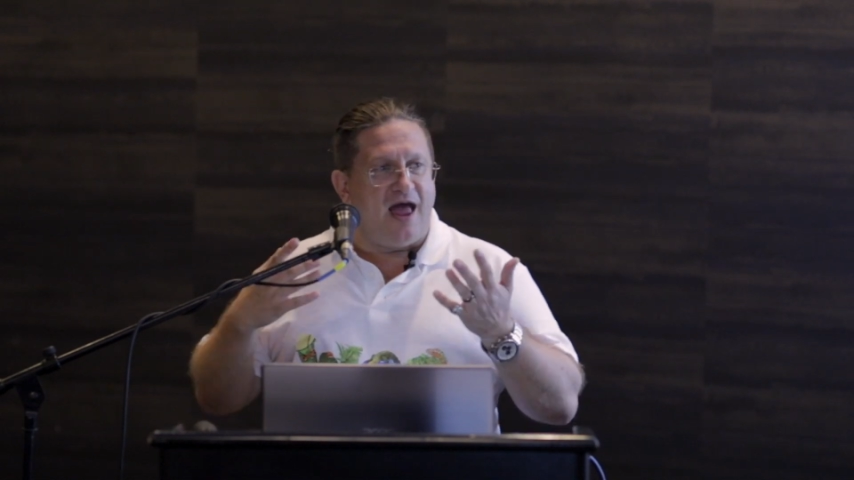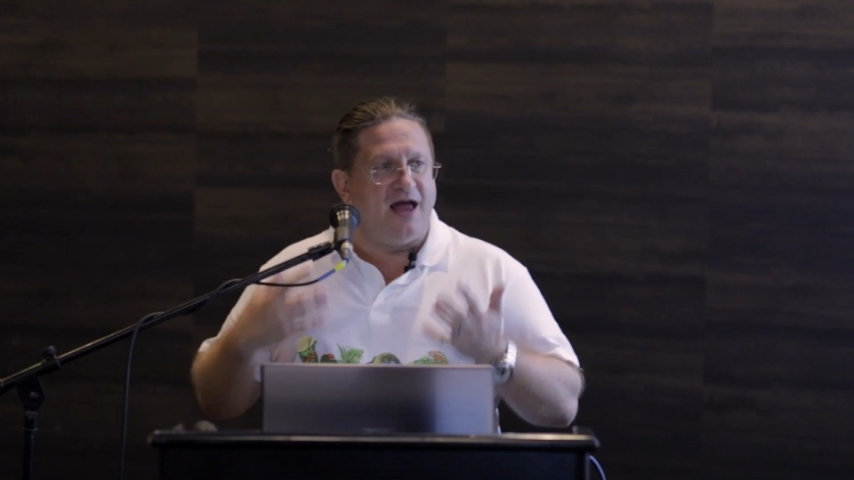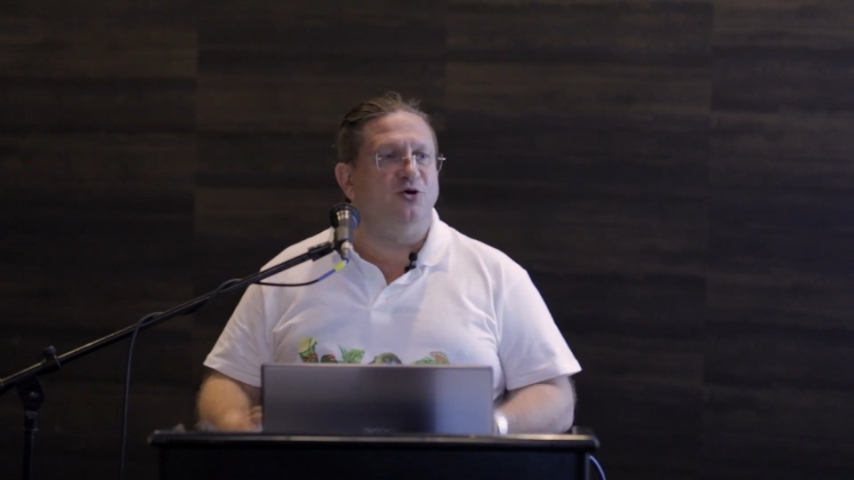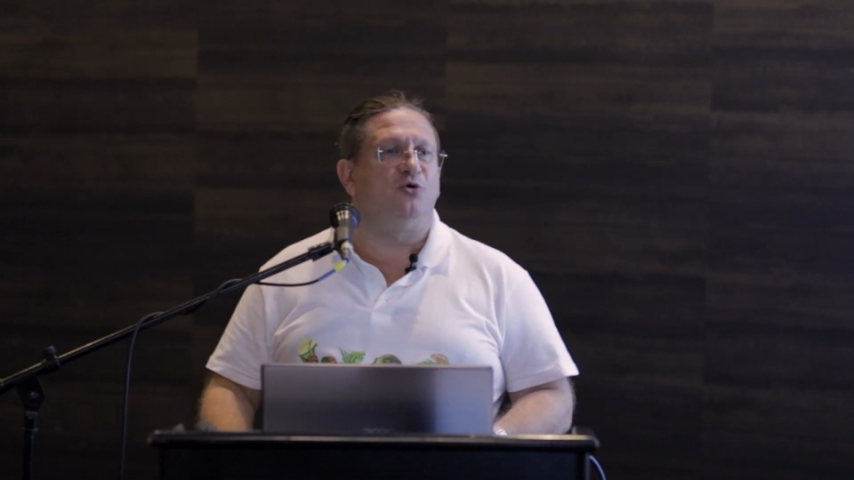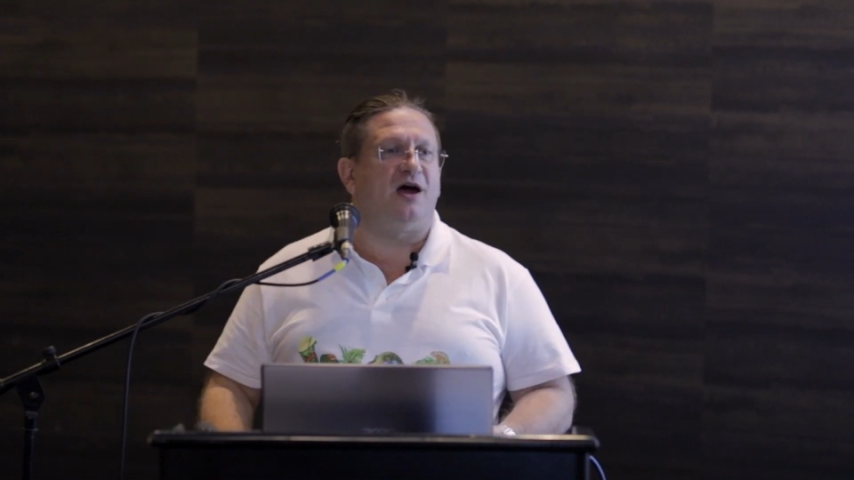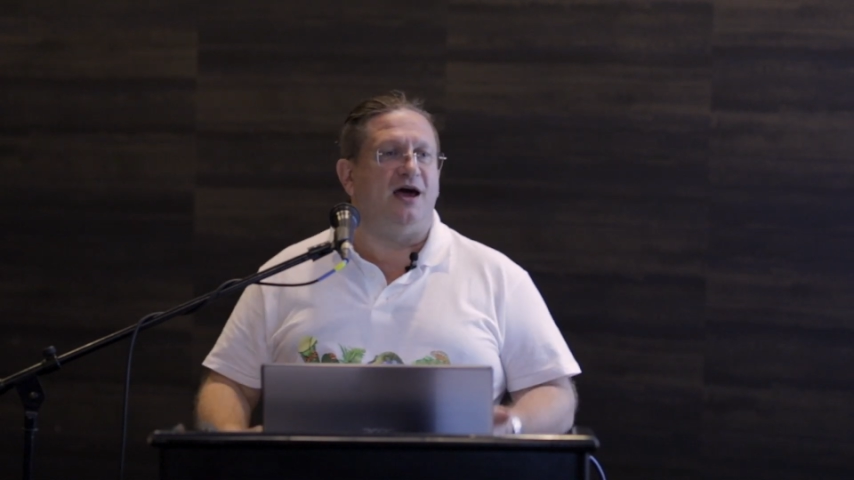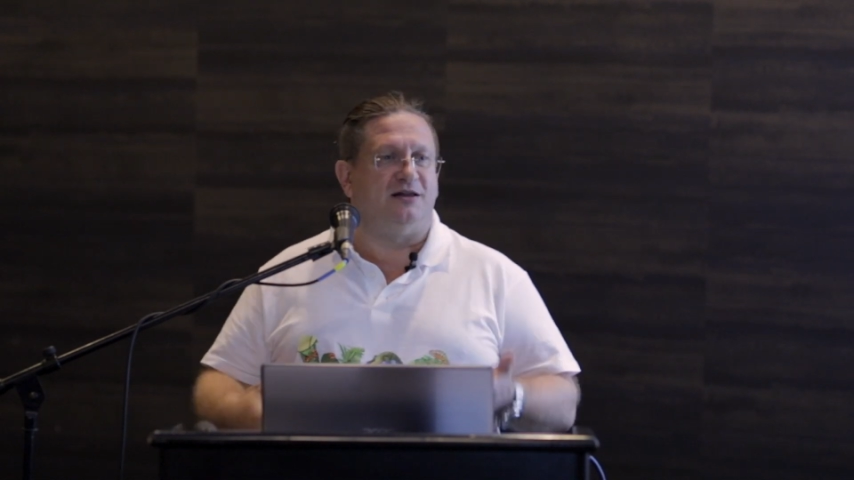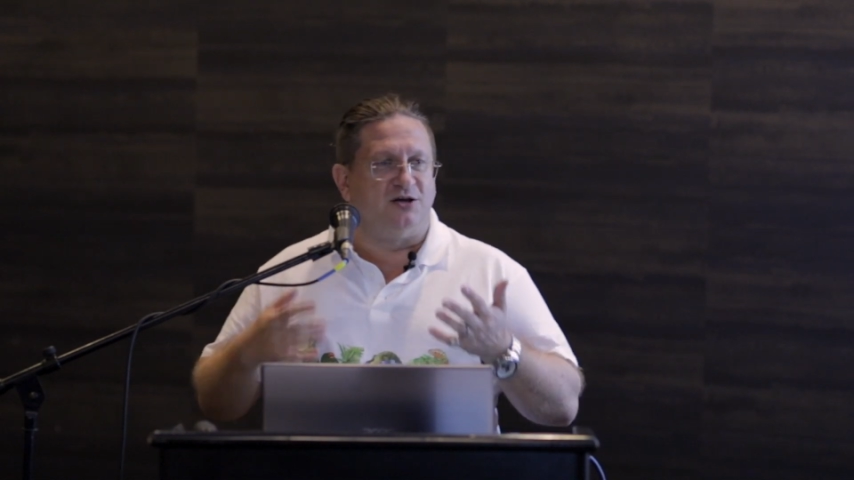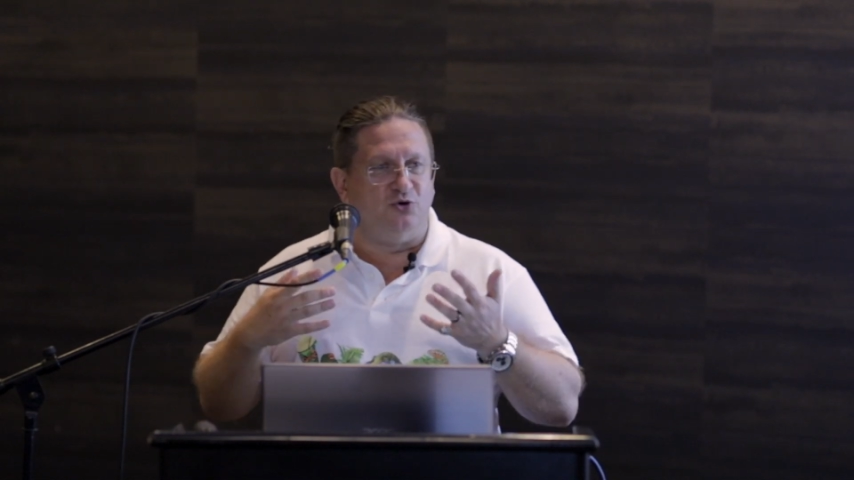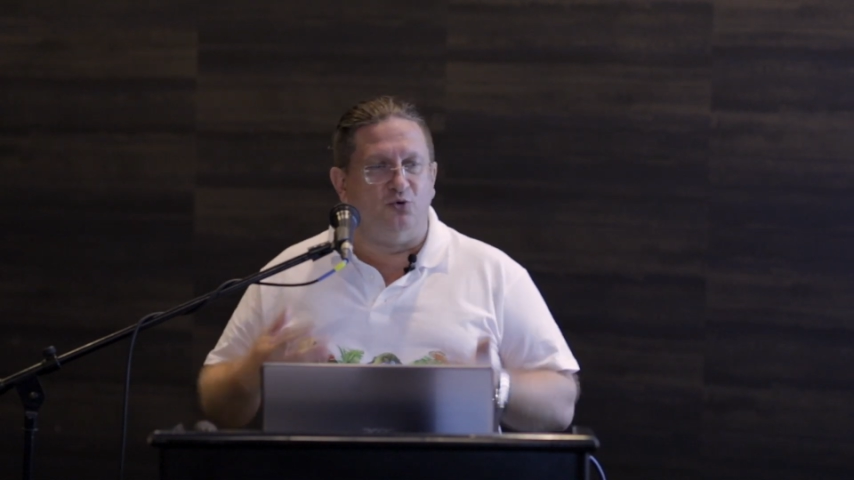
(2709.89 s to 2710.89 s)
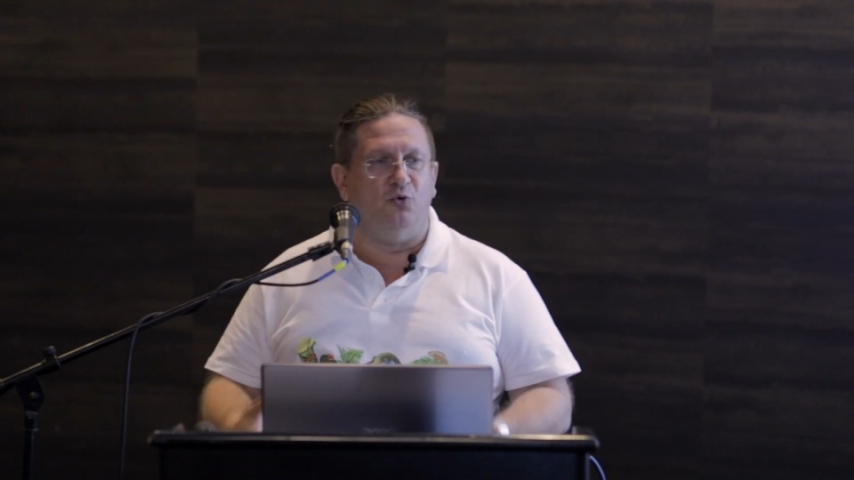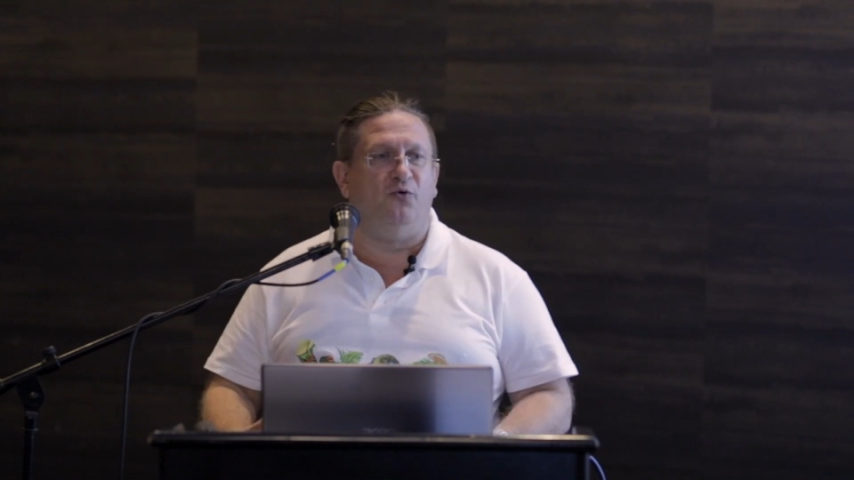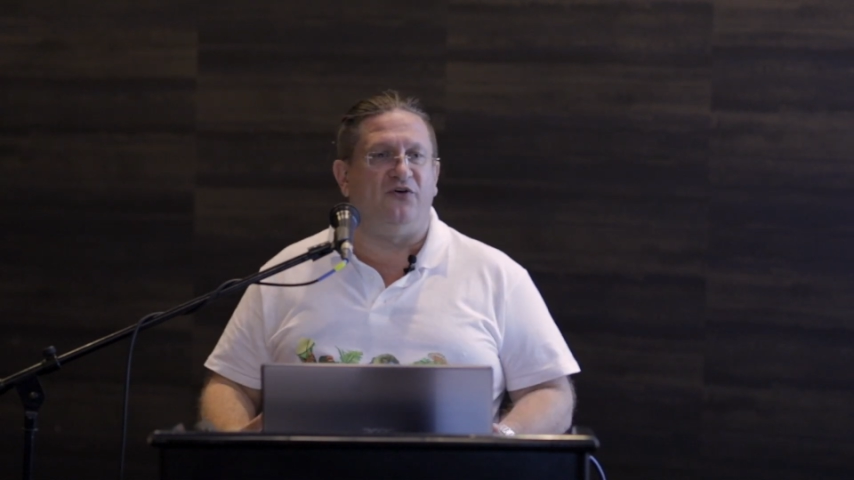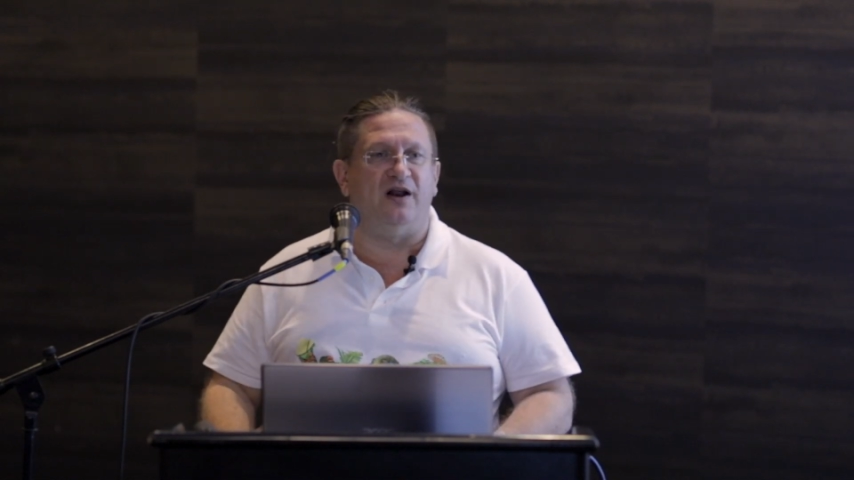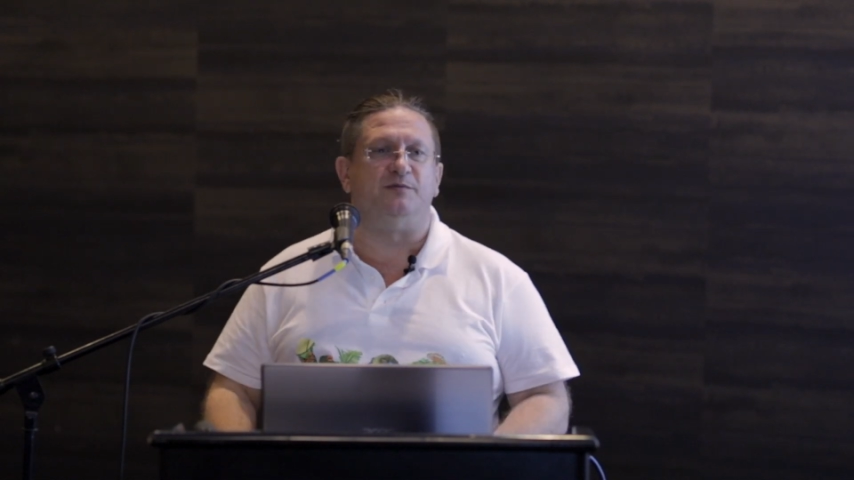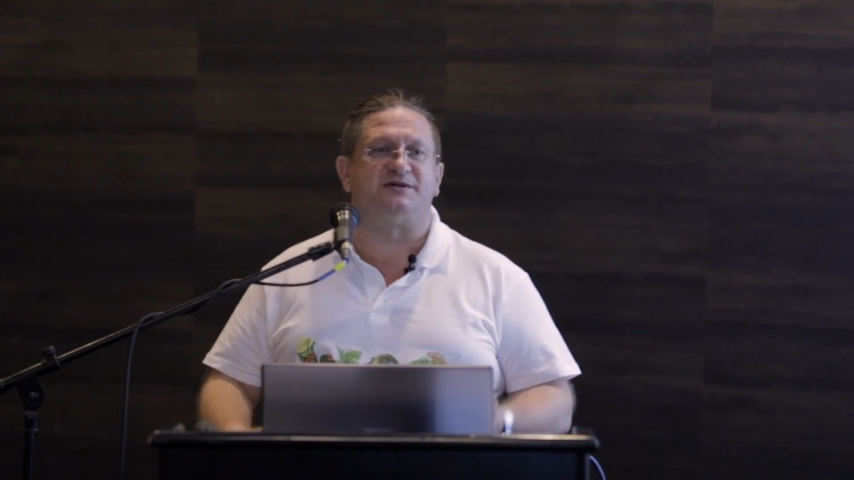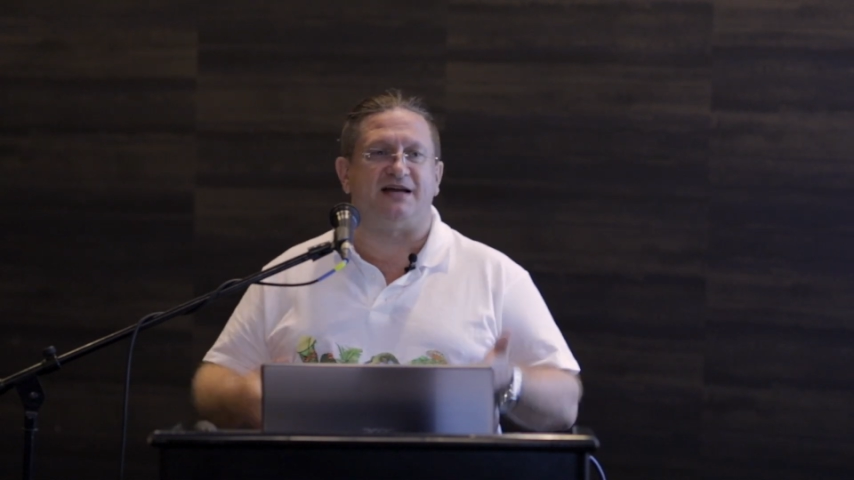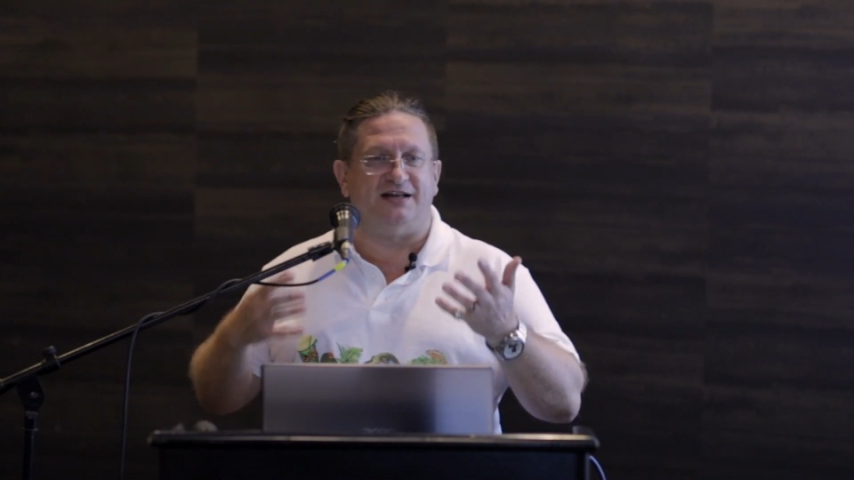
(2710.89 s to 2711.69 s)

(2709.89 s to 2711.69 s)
educate, do films,